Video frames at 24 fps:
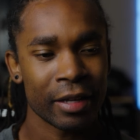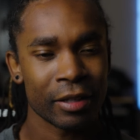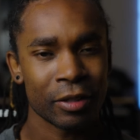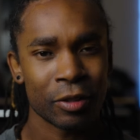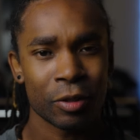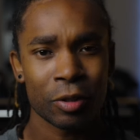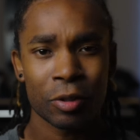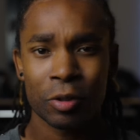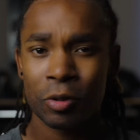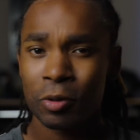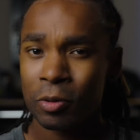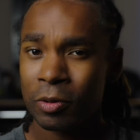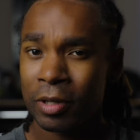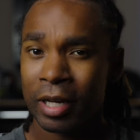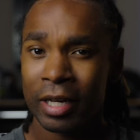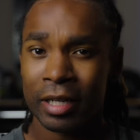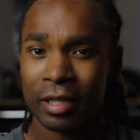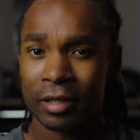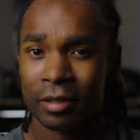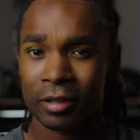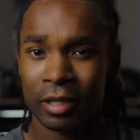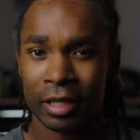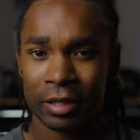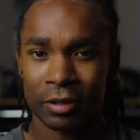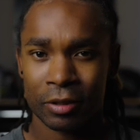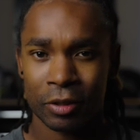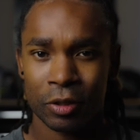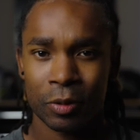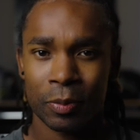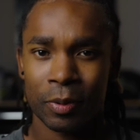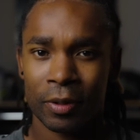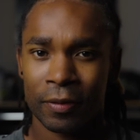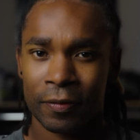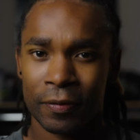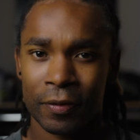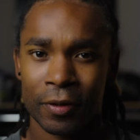do you
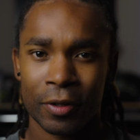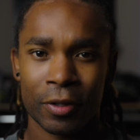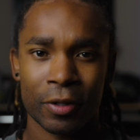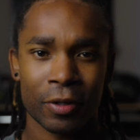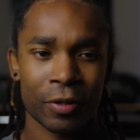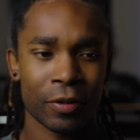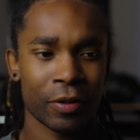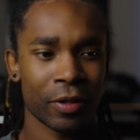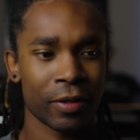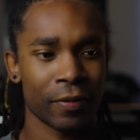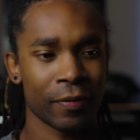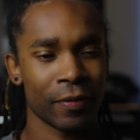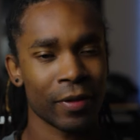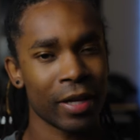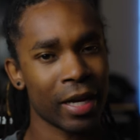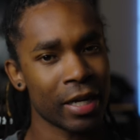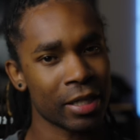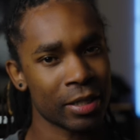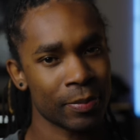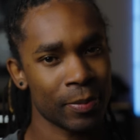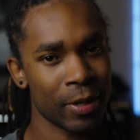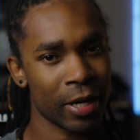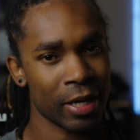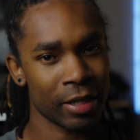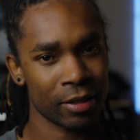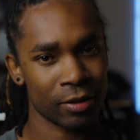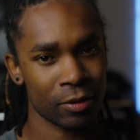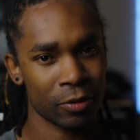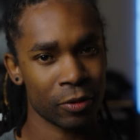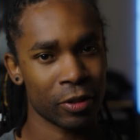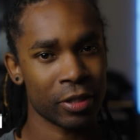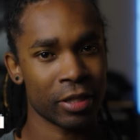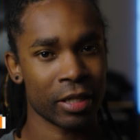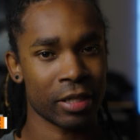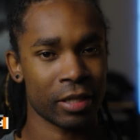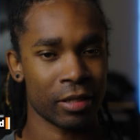prefer the flashback
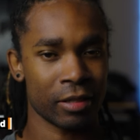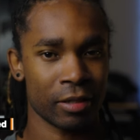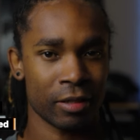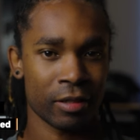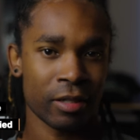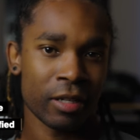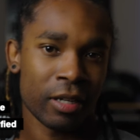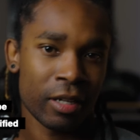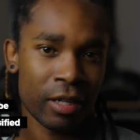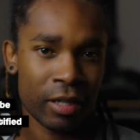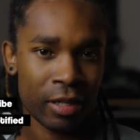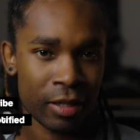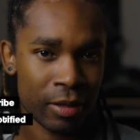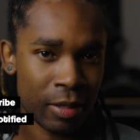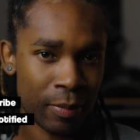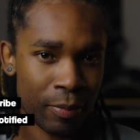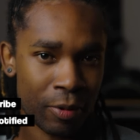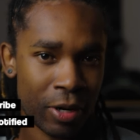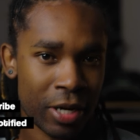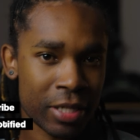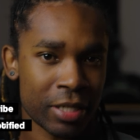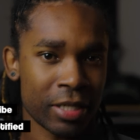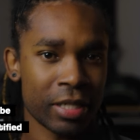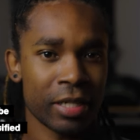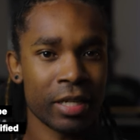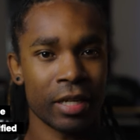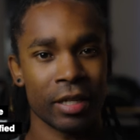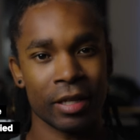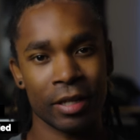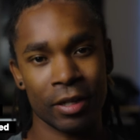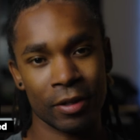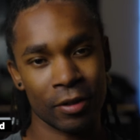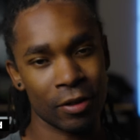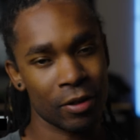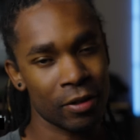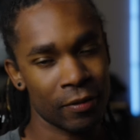stories, like the present and
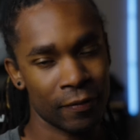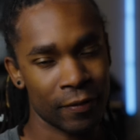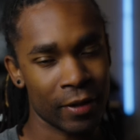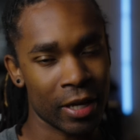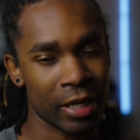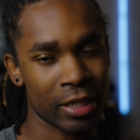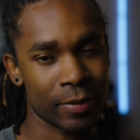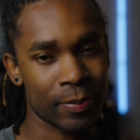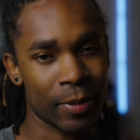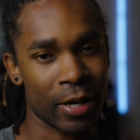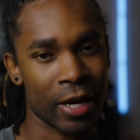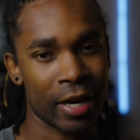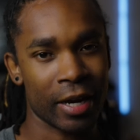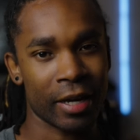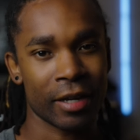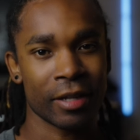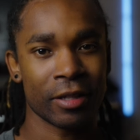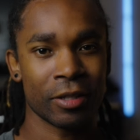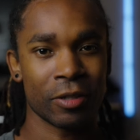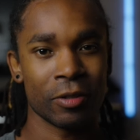then flashback?